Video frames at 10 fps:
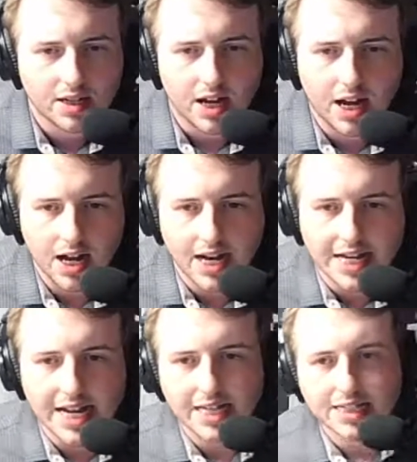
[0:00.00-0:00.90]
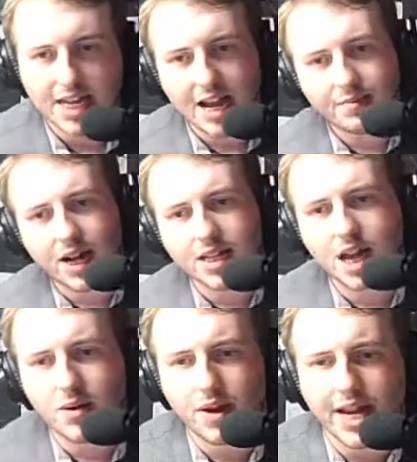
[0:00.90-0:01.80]
It is, yeah. I
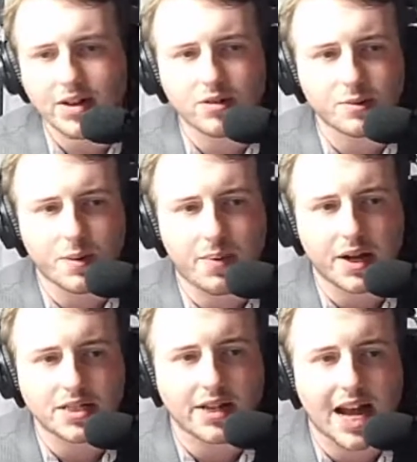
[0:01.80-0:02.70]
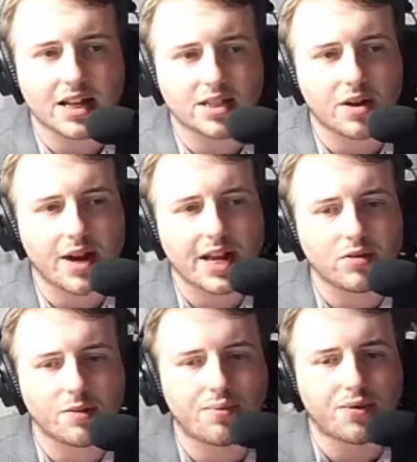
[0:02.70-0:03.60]
know Ingram's been so yeah. So
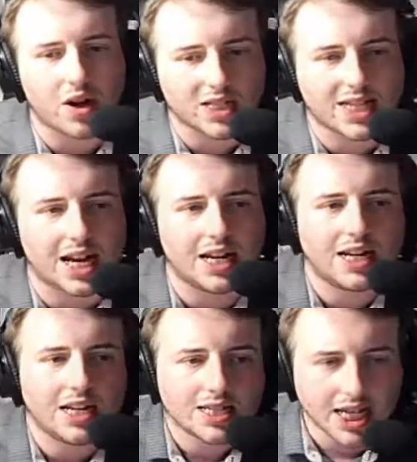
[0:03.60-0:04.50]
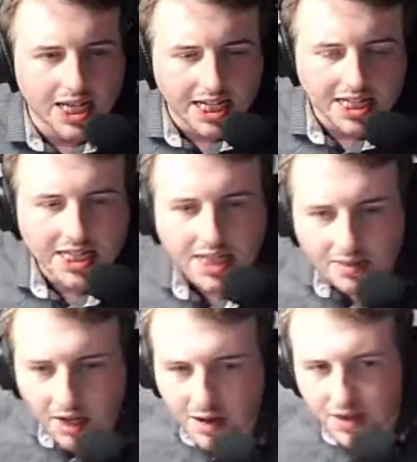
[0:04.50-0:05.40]
Ingram, Proctor, Turkington at the
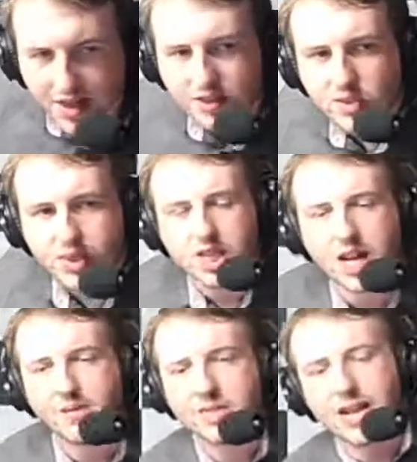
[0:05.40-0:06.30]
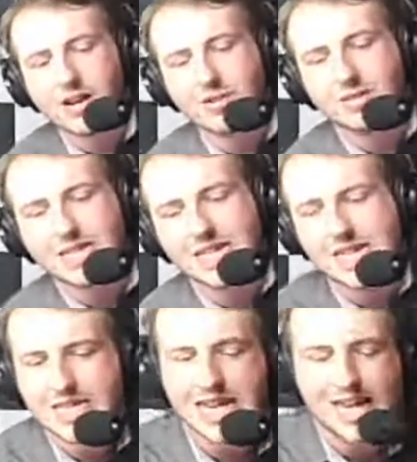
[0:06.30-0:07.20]
moment. They've switched over. So Ingram did
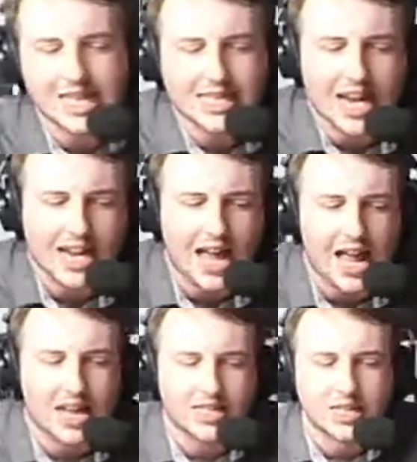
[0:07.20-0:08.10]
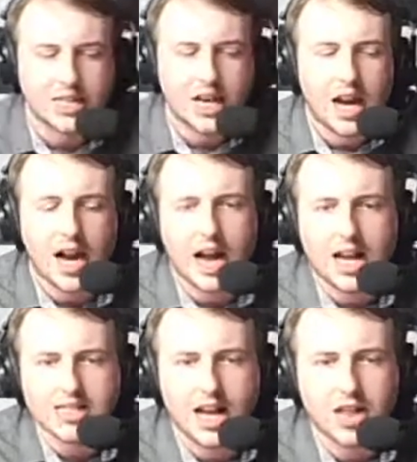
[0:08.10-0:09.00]
indeed get ahead.
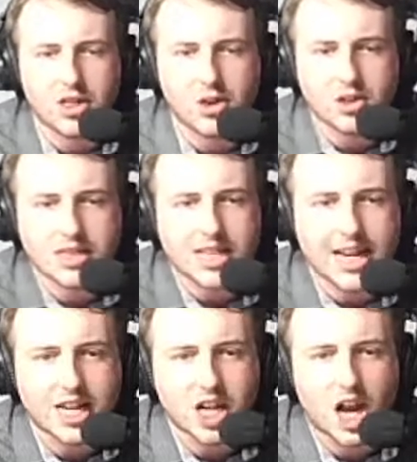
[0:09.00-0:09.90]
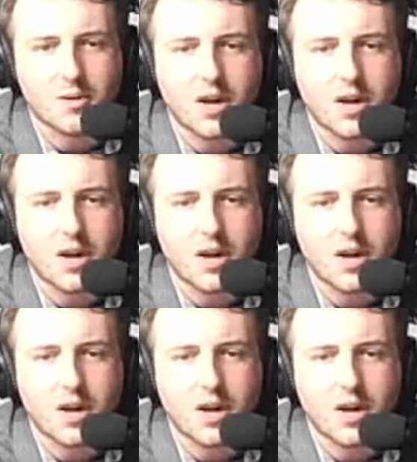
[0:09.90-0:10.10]
As I thought a second ago.